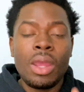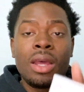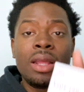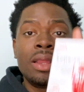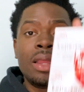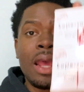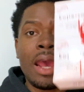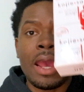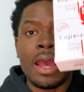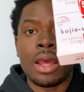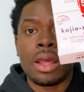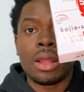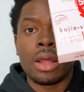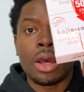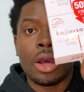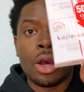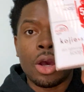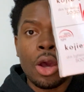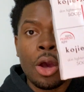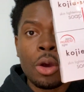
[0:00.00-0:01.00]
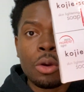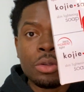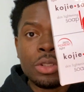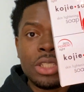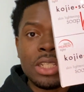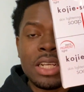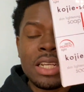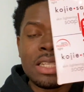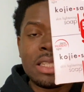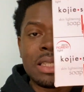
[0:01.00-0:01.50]
the
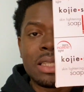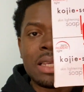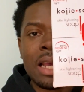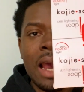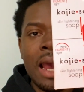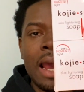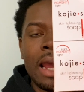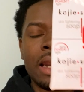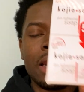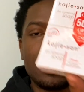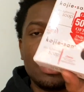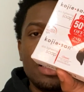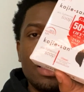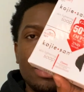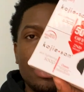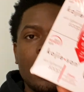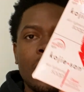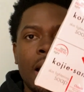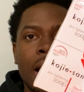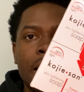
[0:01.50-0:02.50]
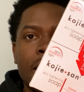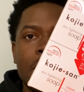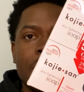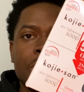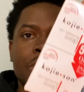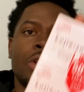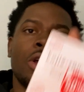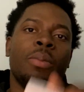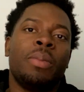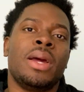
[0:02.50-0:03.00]
Kojie San Lightening
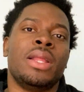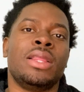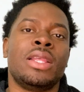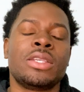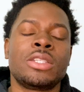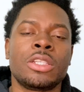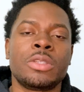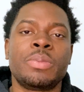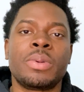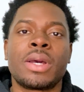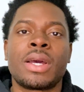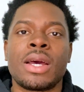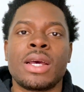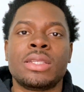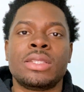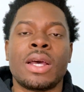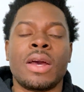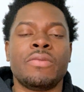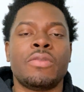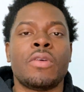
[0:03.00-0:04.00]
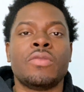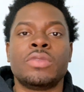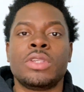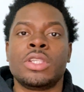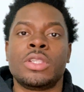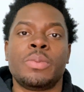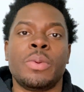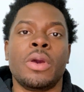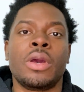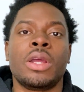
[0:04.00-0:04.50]
Soap, and this is because I've obviously
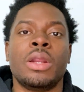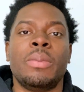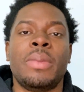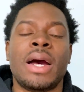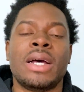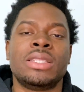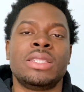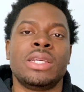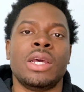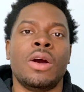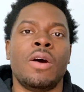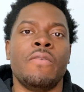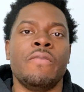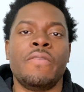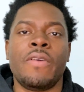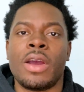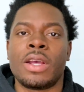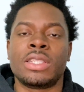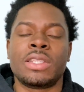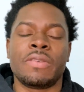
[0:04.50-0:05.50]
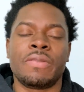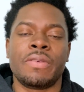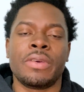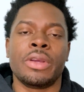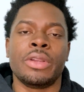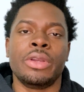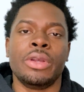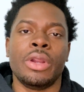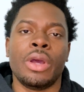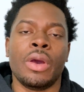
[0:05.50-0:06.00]
spoken about it on various
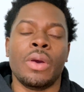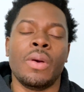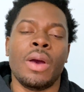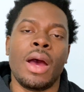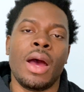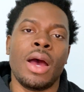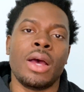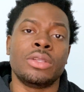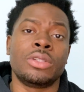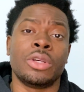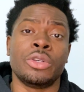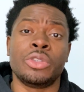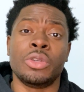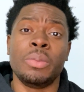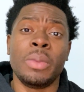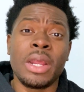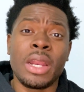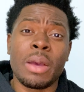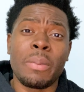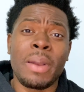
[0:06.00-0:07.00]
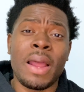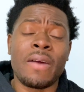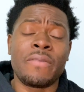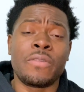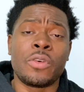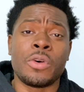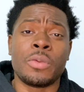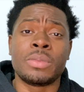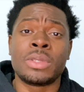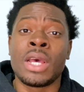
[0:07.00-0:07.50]
different social media
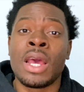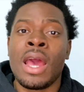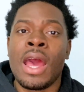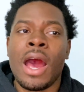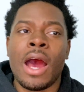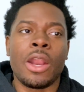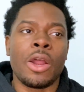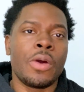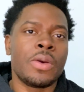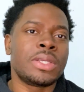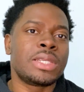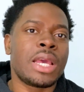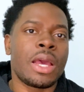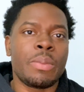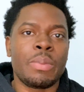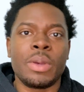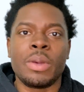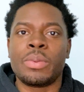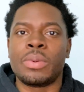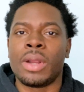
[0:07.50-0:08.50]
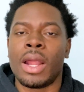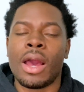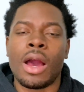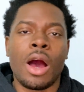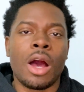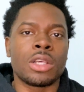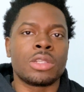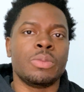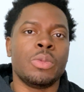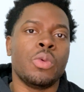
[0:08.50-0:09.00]
platforms, and I always get people like
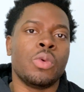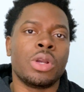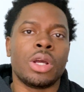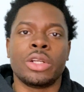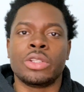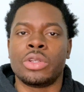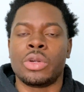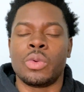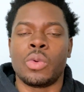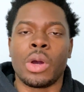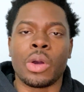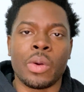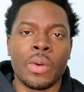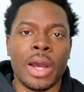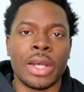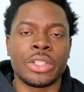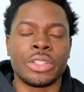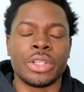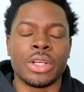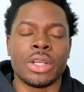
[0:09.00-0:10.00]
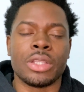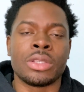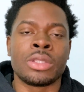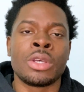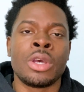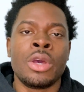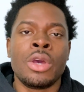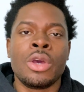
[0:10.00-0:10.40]
asking me 101 questions.